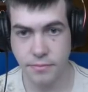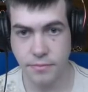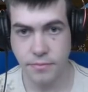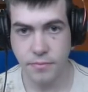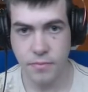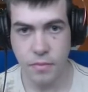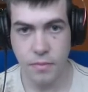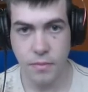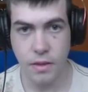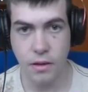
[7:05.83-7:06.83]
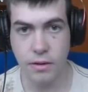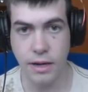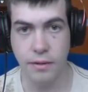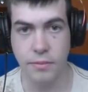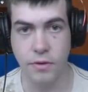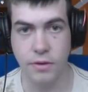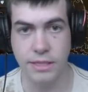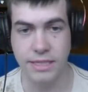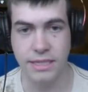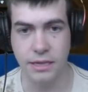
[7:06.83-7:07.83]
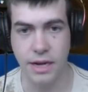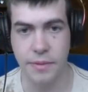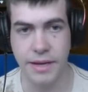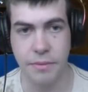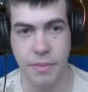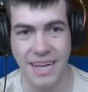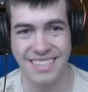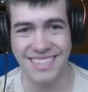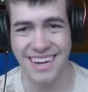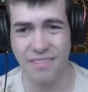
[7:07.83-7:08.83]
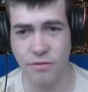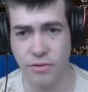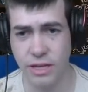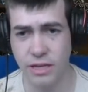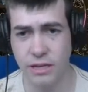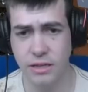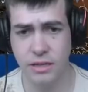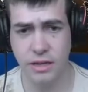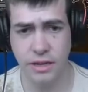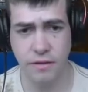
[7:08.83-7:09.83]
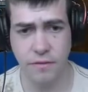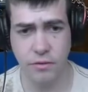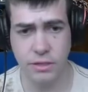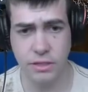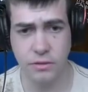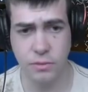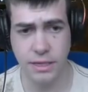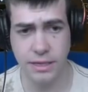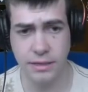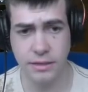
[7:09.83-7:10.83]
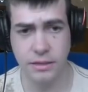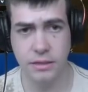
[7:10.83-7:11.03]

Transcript: Okay, and we've got these enemy companion cavalry in the forest as well.